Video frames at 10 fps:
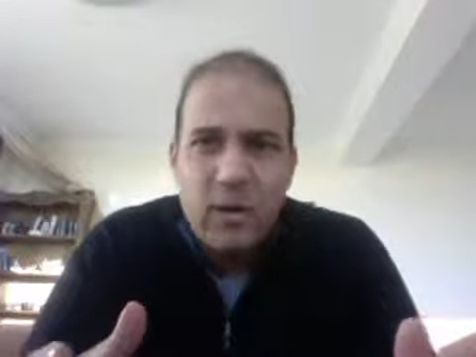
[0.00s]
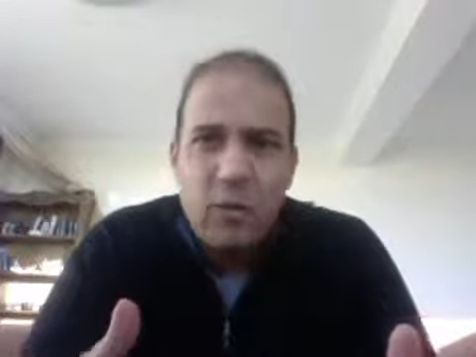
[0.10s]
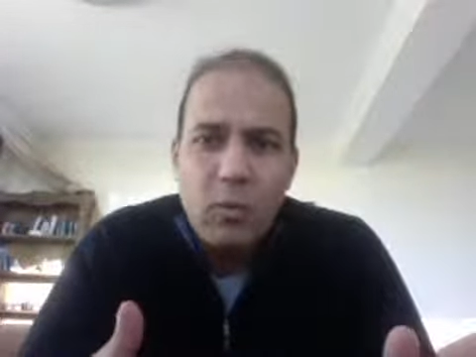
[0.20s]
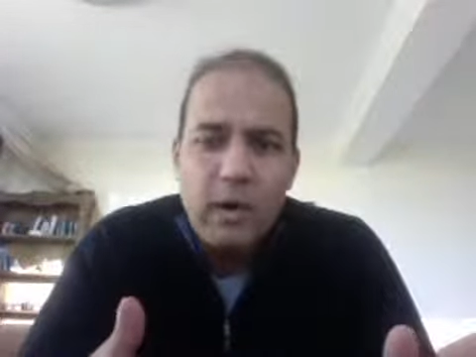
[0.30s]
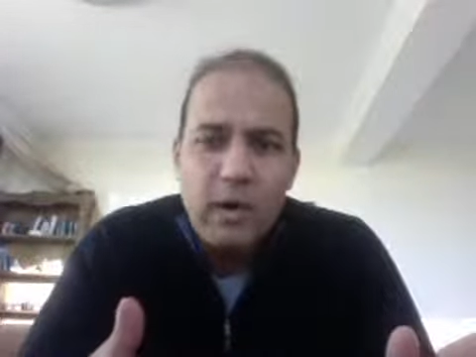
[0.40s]

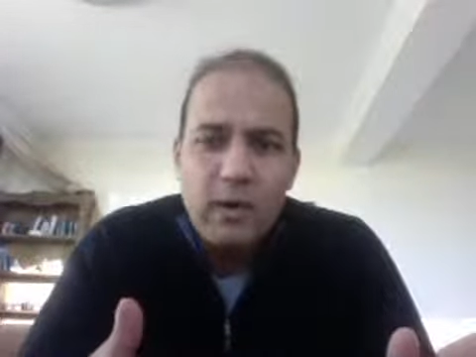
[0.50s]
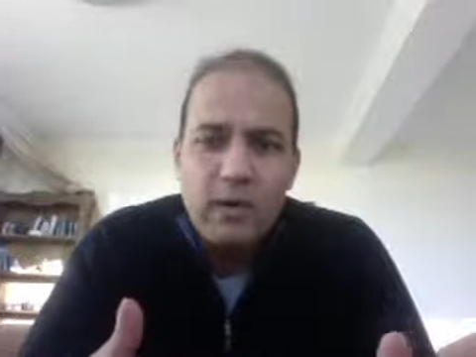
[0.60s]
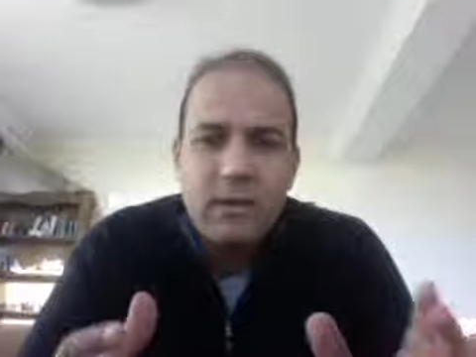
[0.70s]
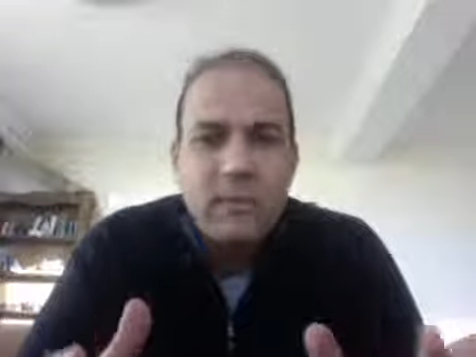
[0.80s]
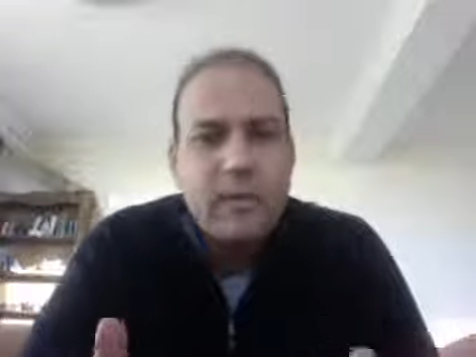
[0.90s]

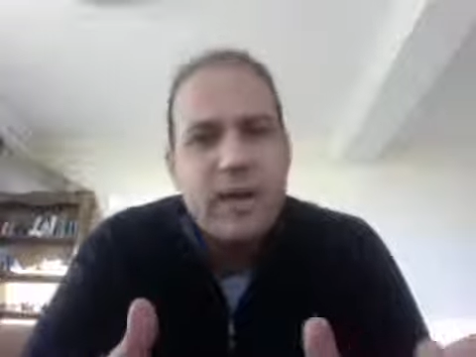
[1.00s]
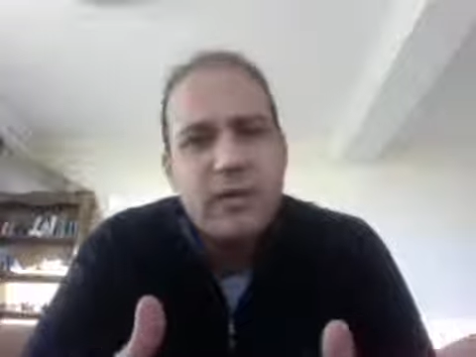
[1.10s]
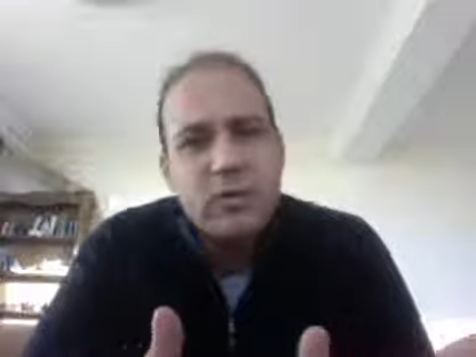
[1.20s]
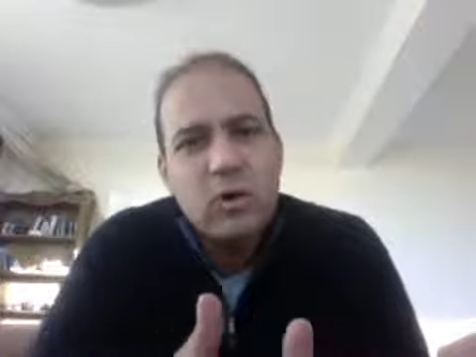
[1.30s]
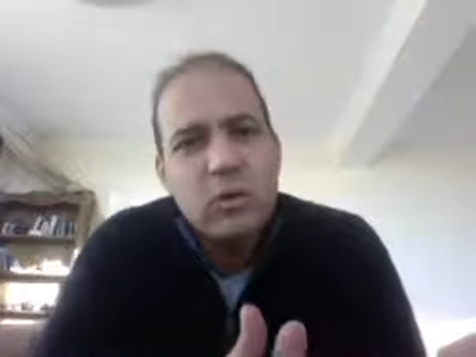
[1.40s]
where the man
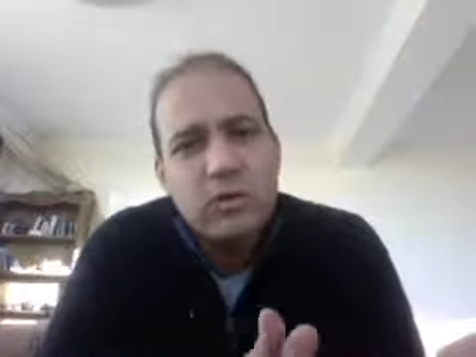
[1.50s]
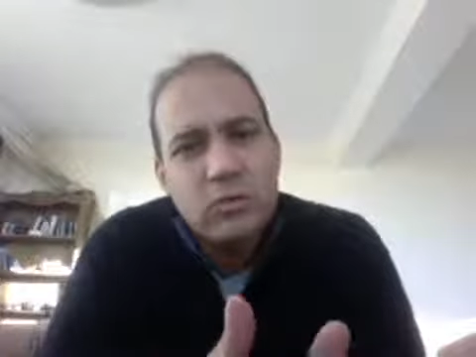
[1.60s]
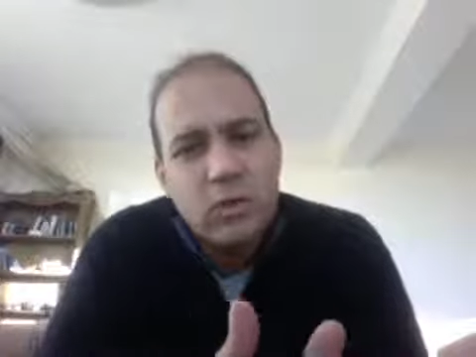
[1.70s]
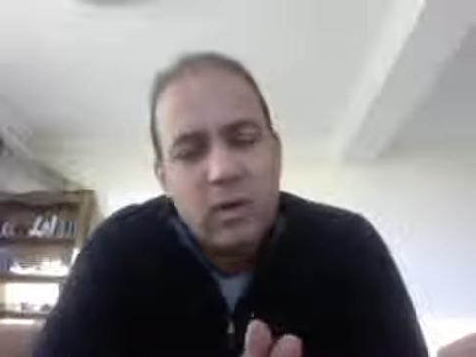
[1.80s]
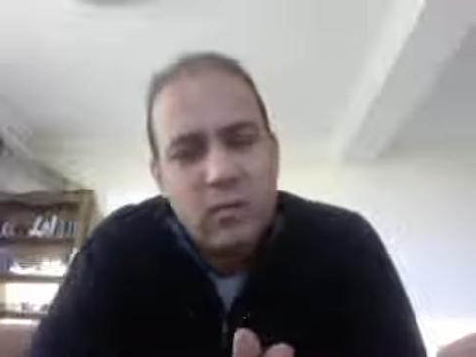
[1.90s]
is always
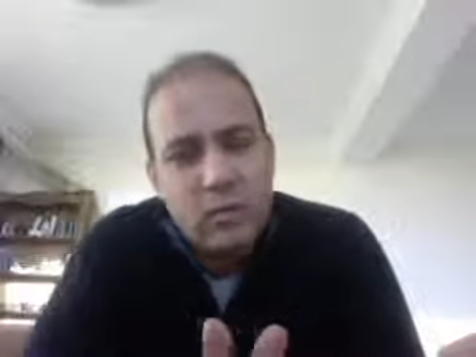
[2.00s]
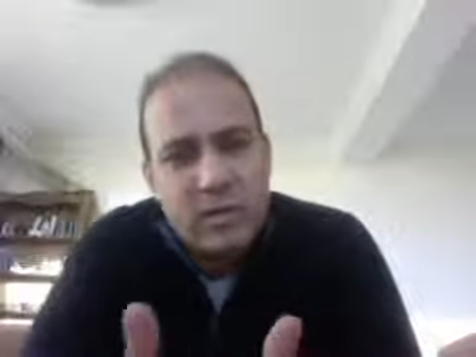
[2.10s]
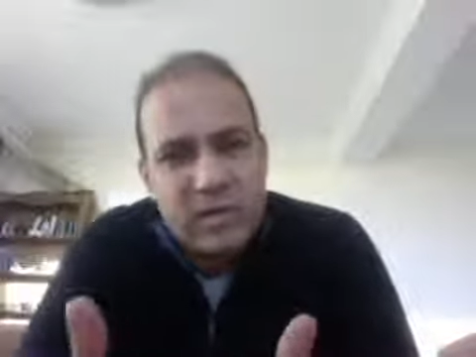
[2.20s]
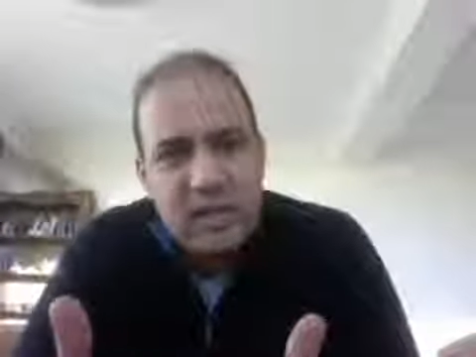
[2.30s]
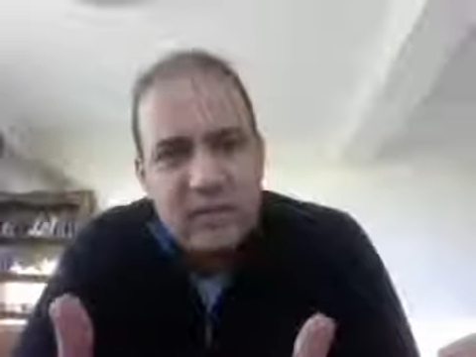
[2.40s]
the one
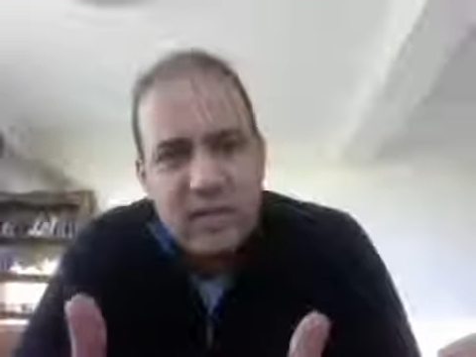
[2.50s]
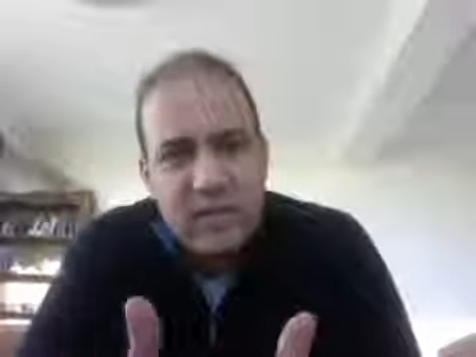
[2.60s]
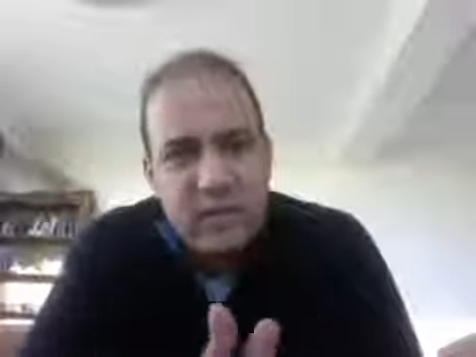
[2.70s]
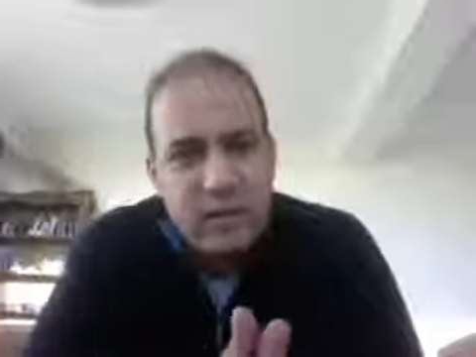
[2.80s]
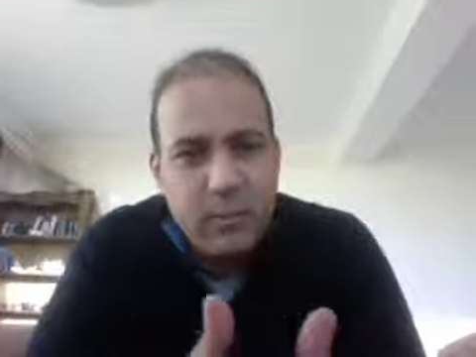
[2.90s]
putting
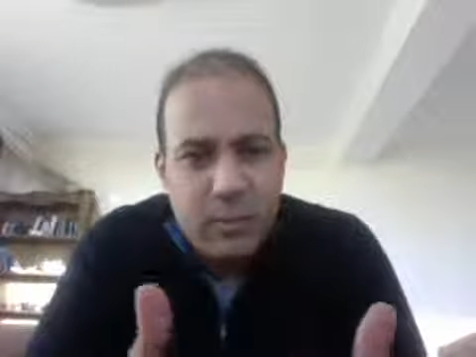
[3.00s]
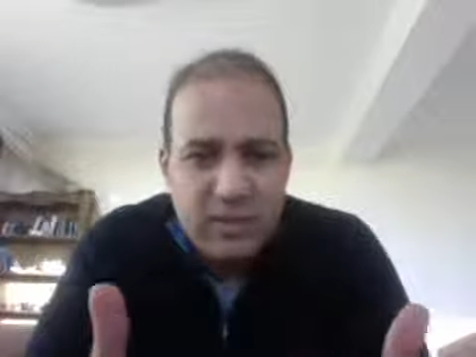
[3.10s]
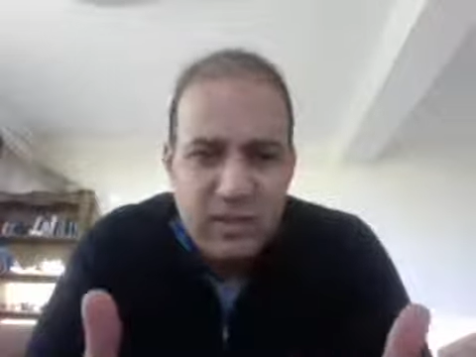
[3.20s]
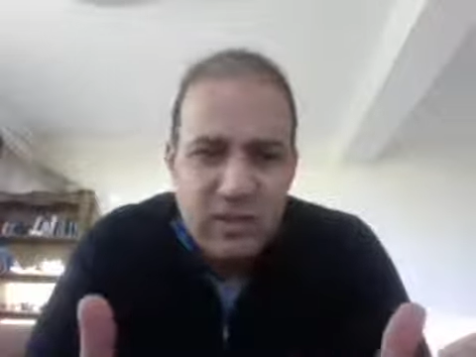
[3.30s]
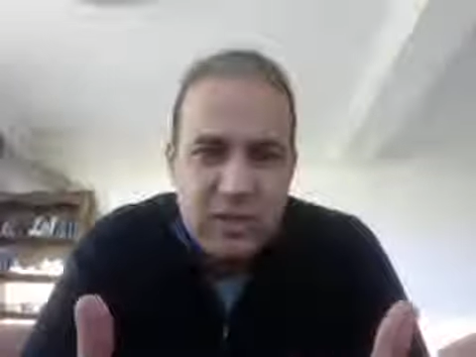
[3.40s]
himself in a
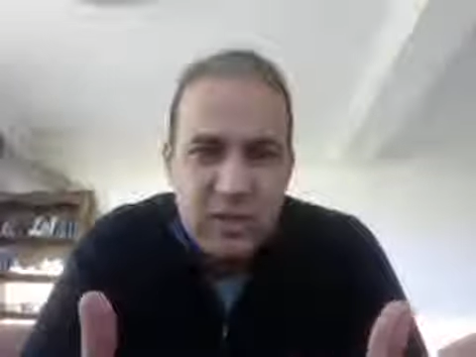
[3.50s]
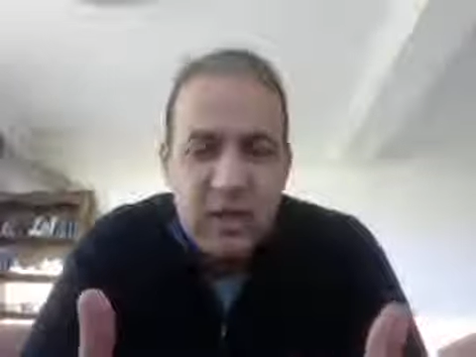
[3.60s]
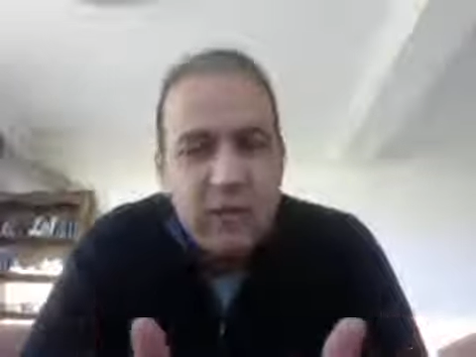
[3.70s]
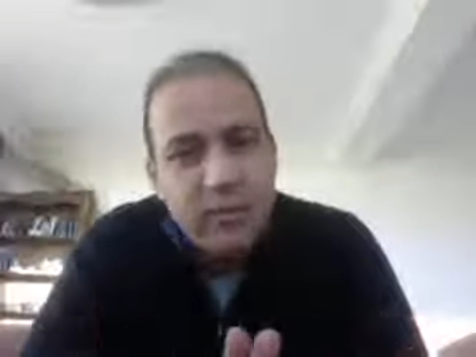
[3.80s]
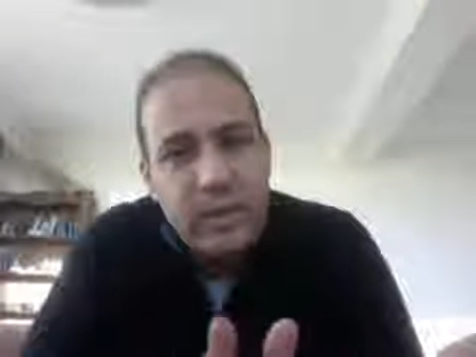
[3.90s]
position
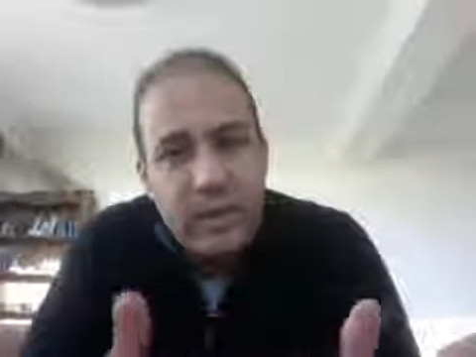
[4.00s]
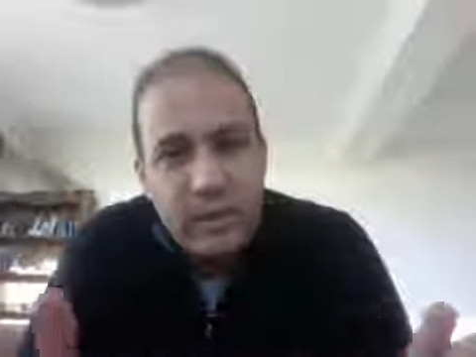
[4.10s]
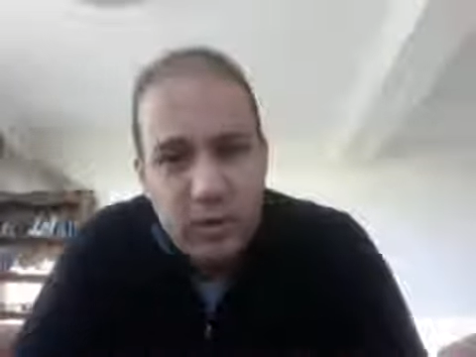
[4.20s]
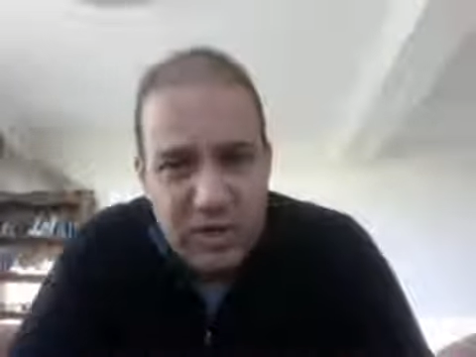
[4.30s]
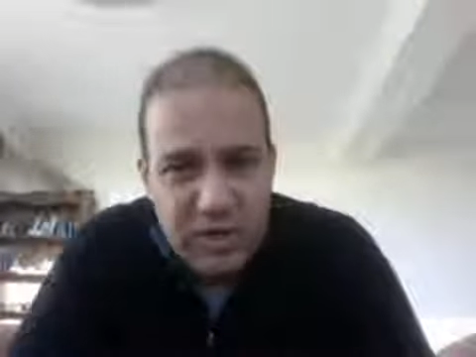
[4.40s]
of being
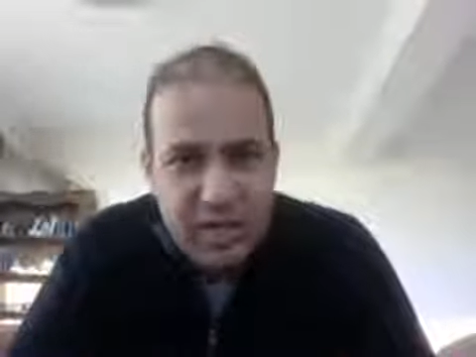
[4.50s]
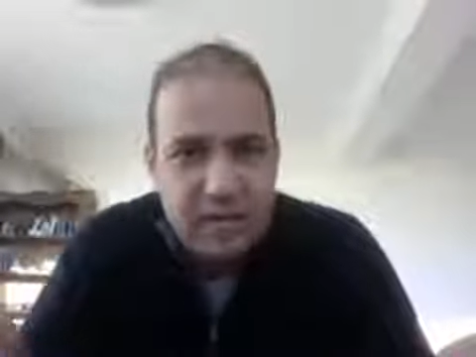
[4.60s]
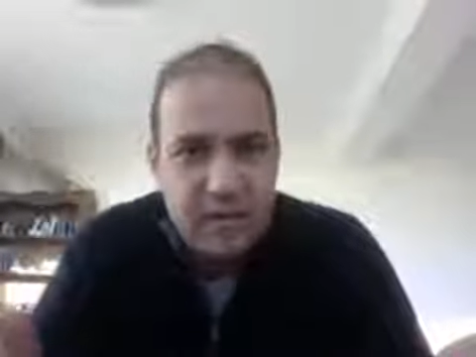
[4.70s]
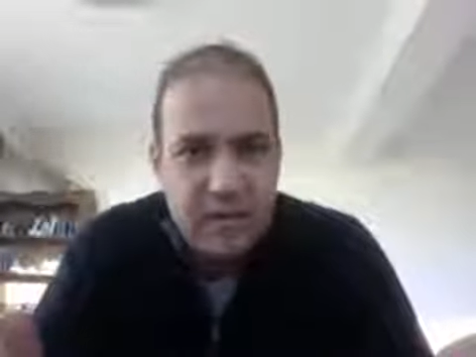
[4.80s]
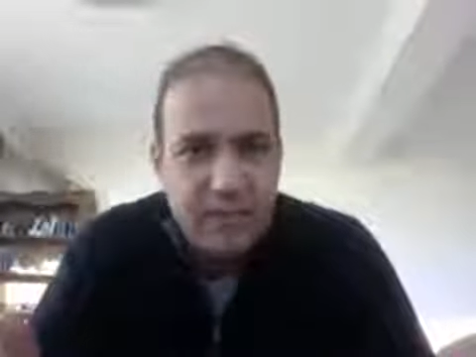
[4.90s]

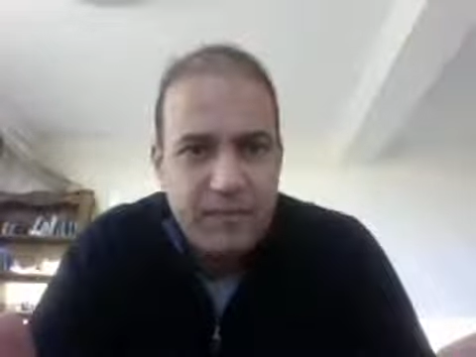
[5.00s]
rejected.